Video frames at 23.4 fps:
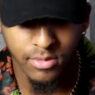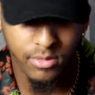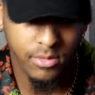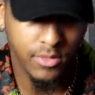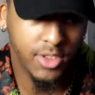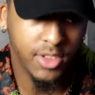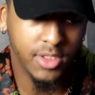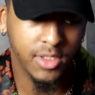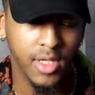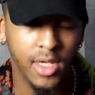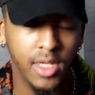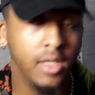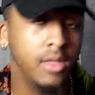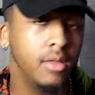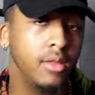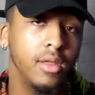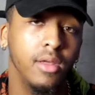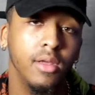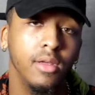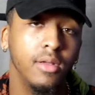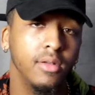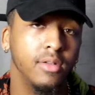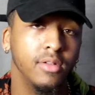just
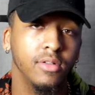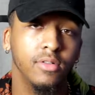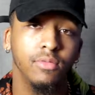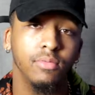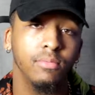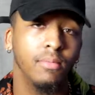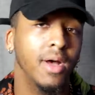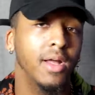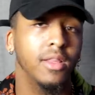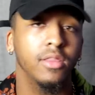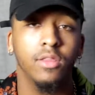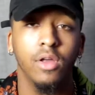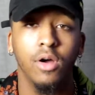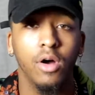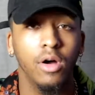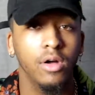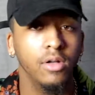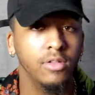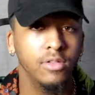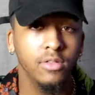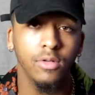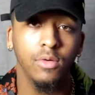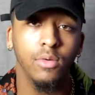anything, just my
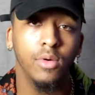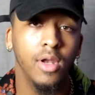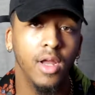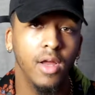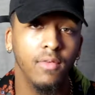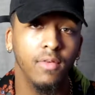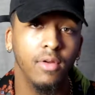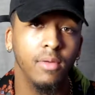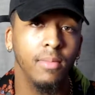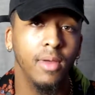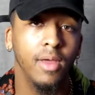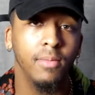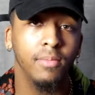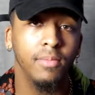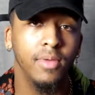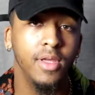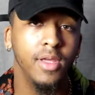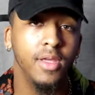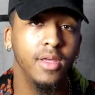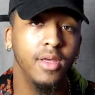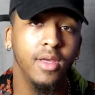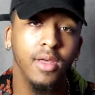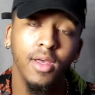thoughts or whatever it may
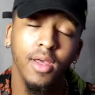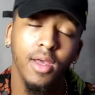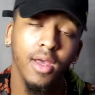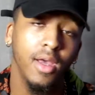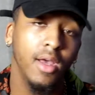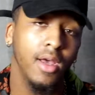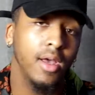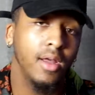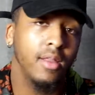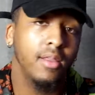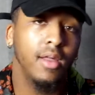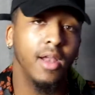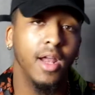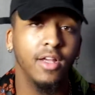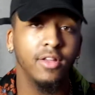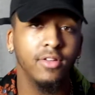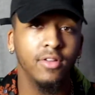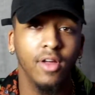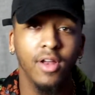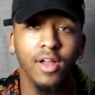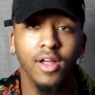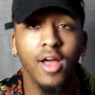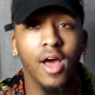be. Then I
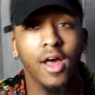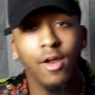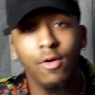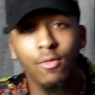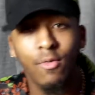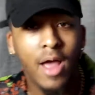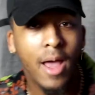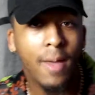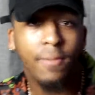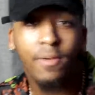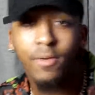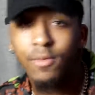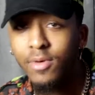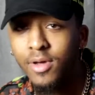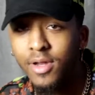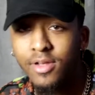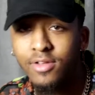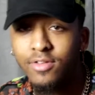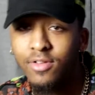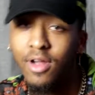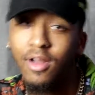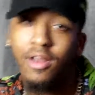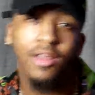started kind of rapping with
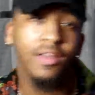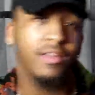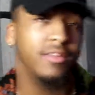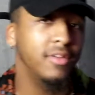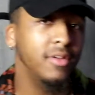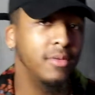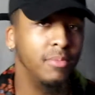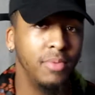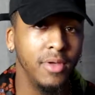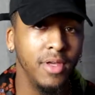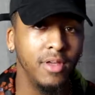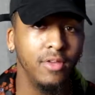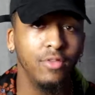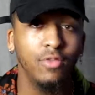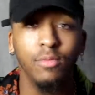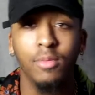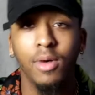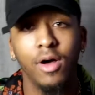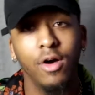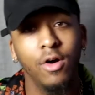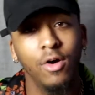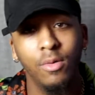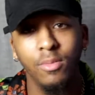it, started listening to beats with
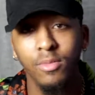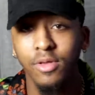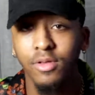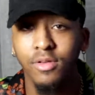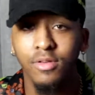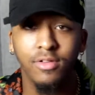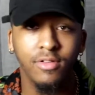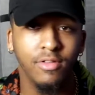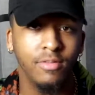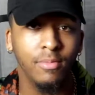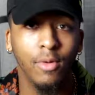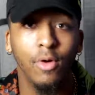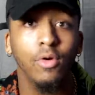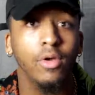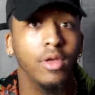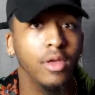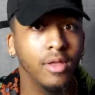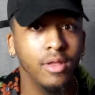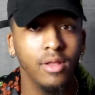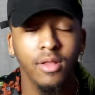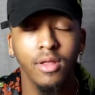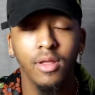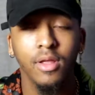my homies,
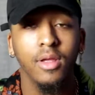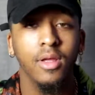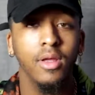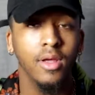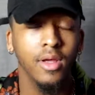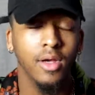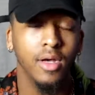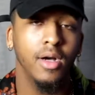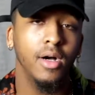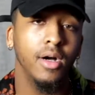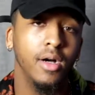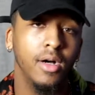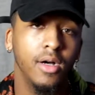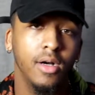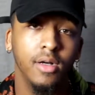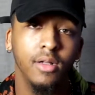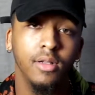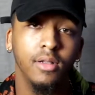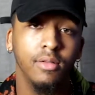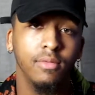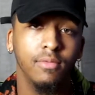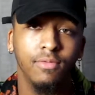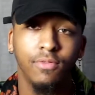smoking,
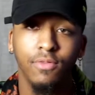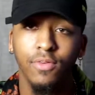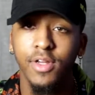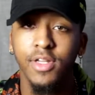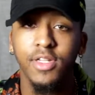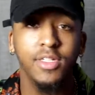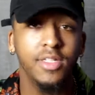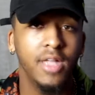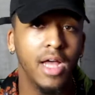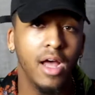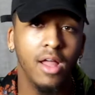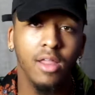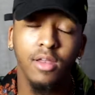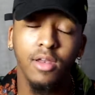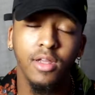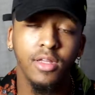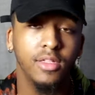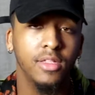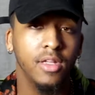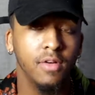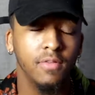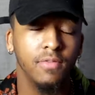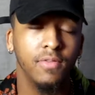freestyling
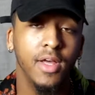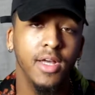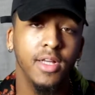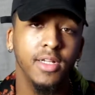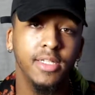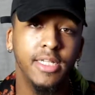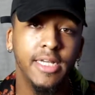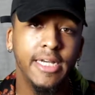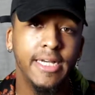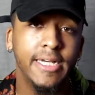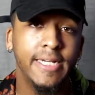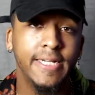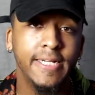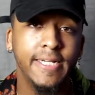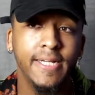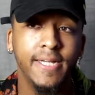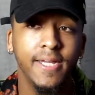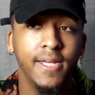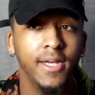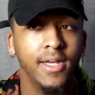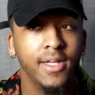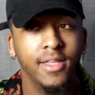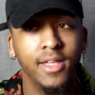and stuff like that.
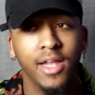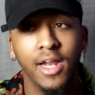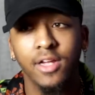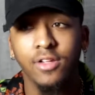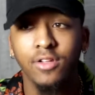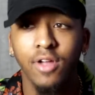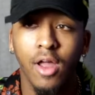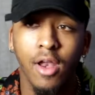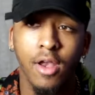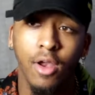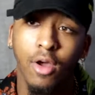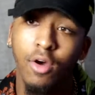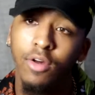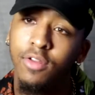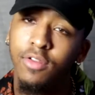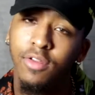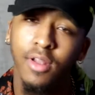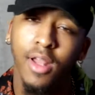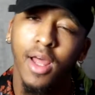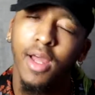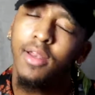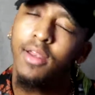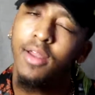Then I started
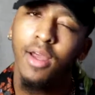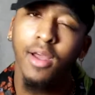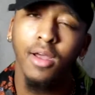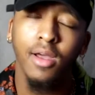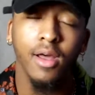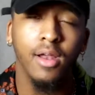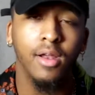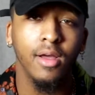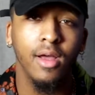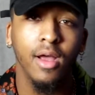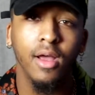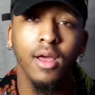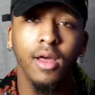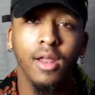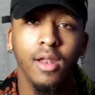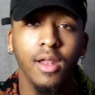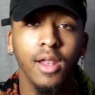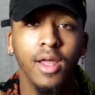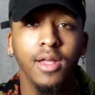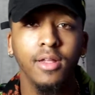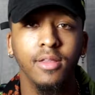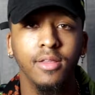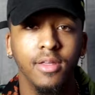noticing like, damn, I kind
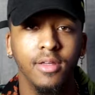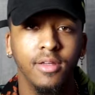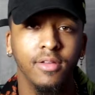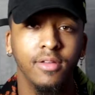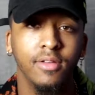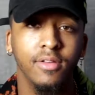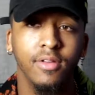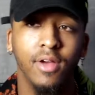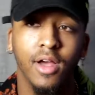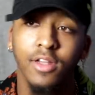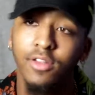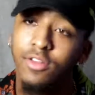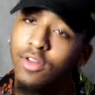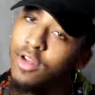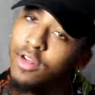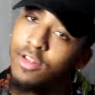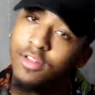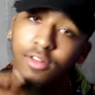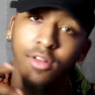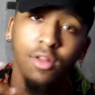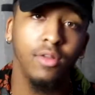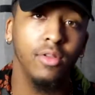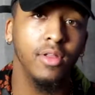of like this. So I
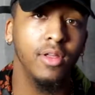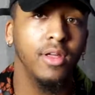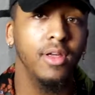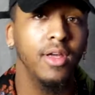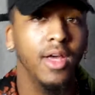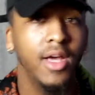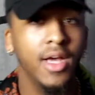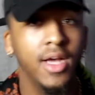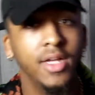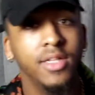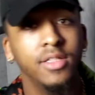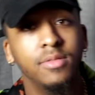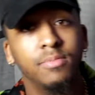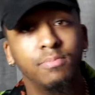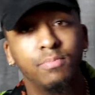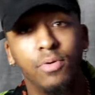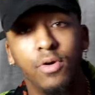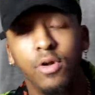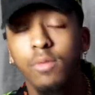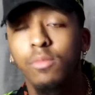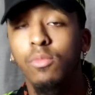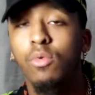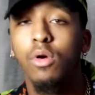started slowly
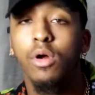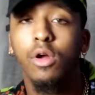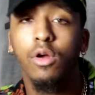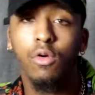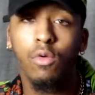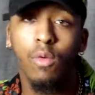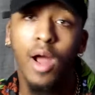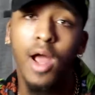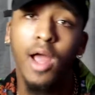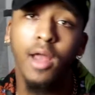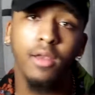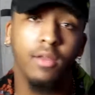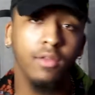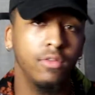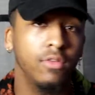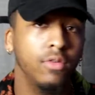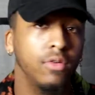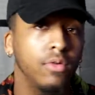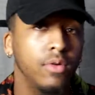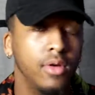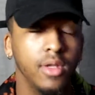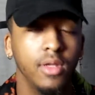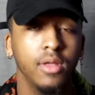putting more grind
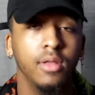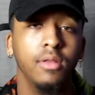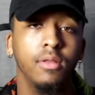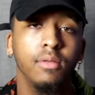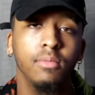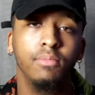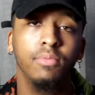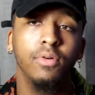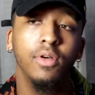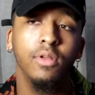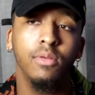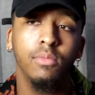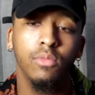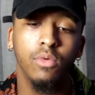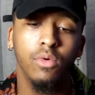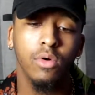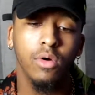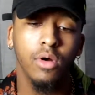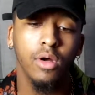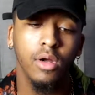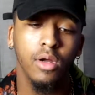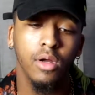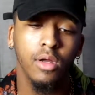into it and putting
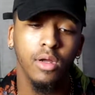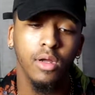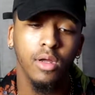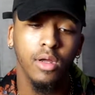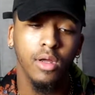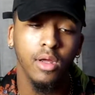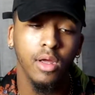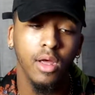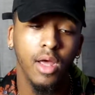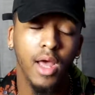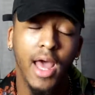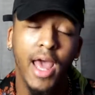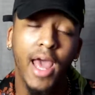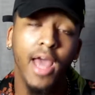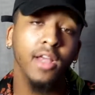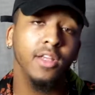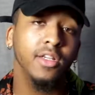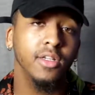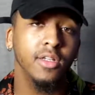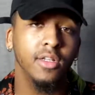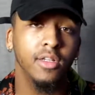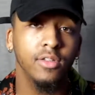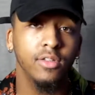more
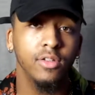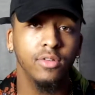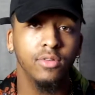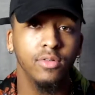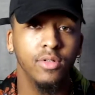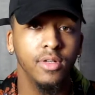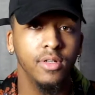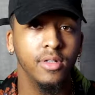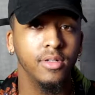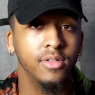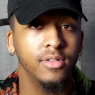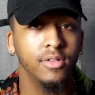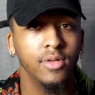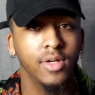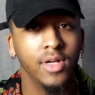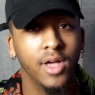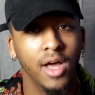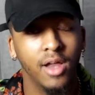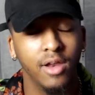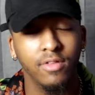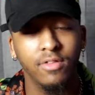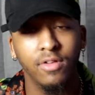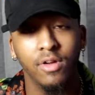action into it. So it
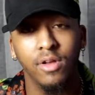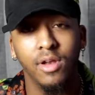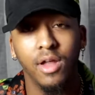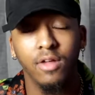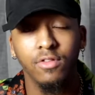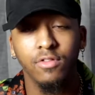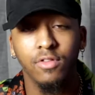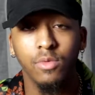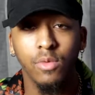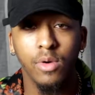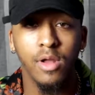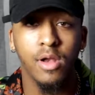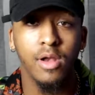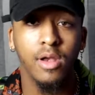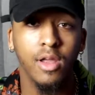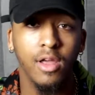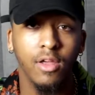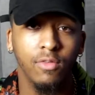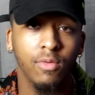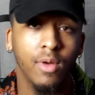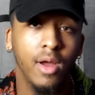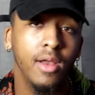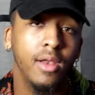kind of turned out to what it
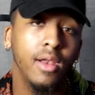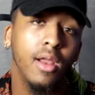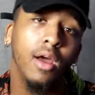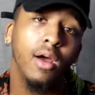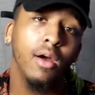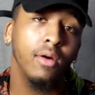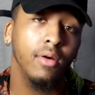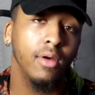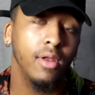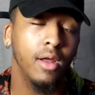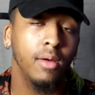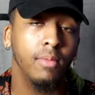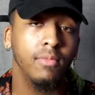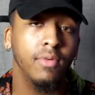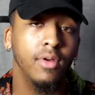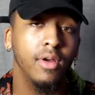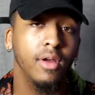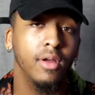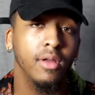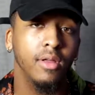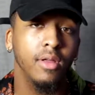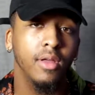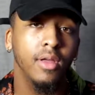is right now. And I'm
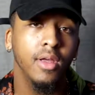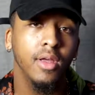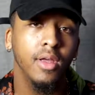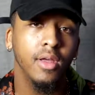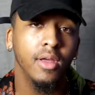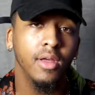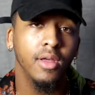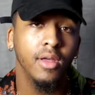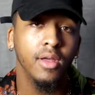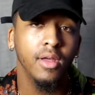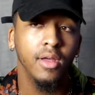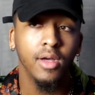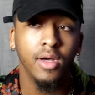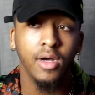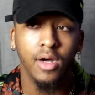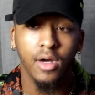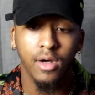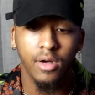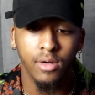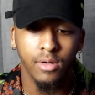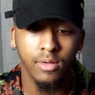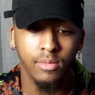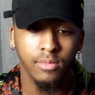very
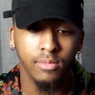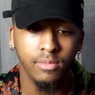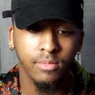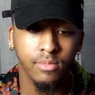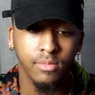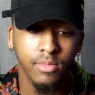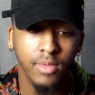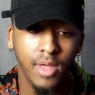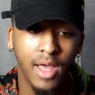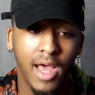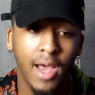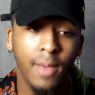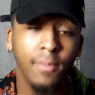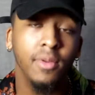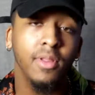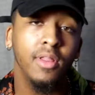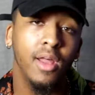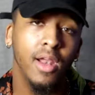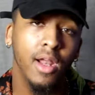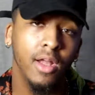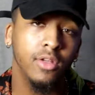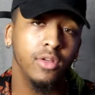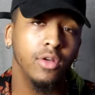happy
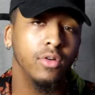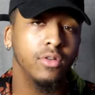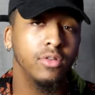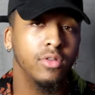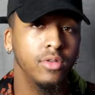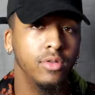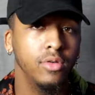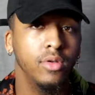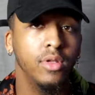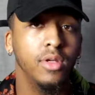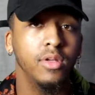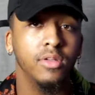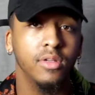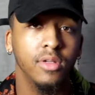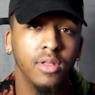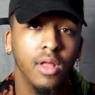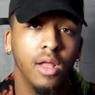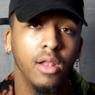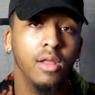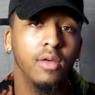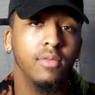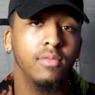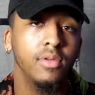that I chose to do this because
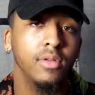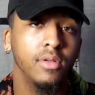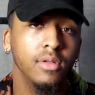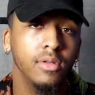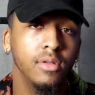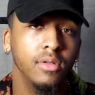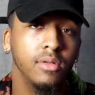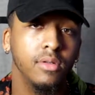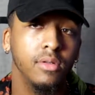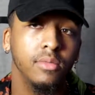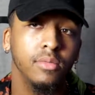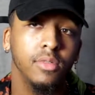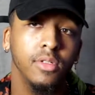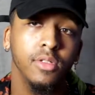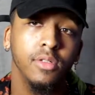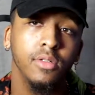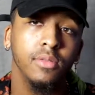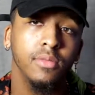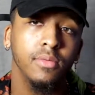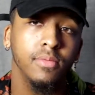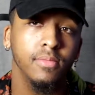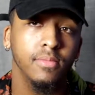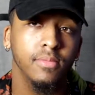I love it. You know what I'm
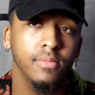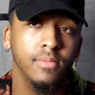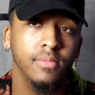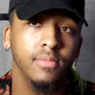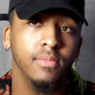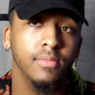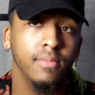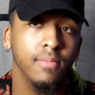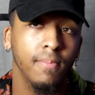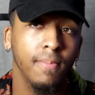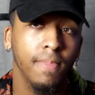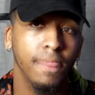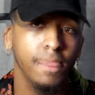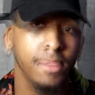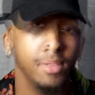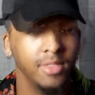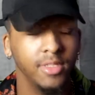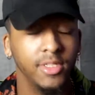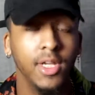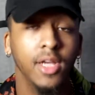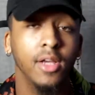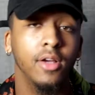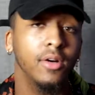saying?
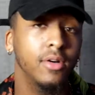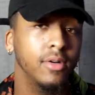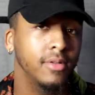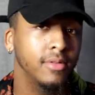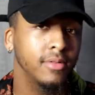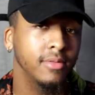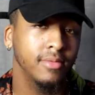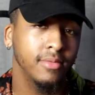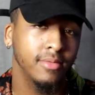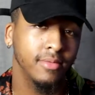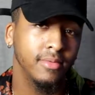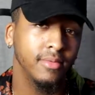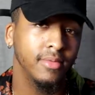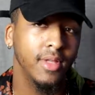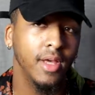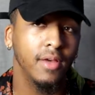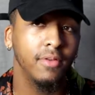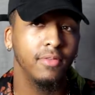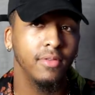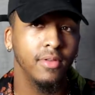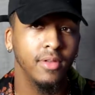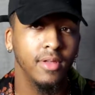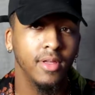J. Cole,
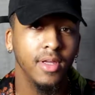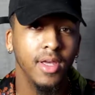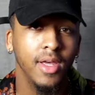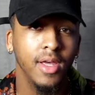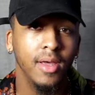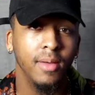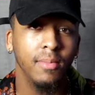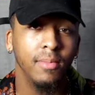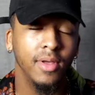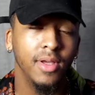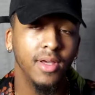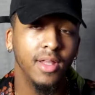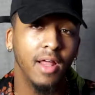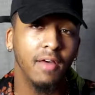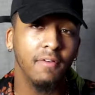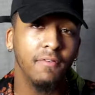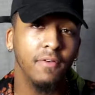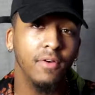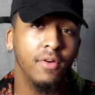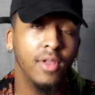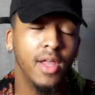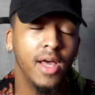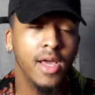definitely. Because I
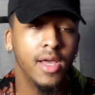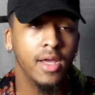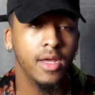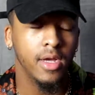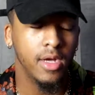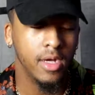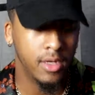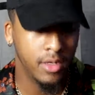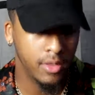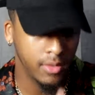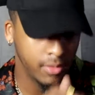feel like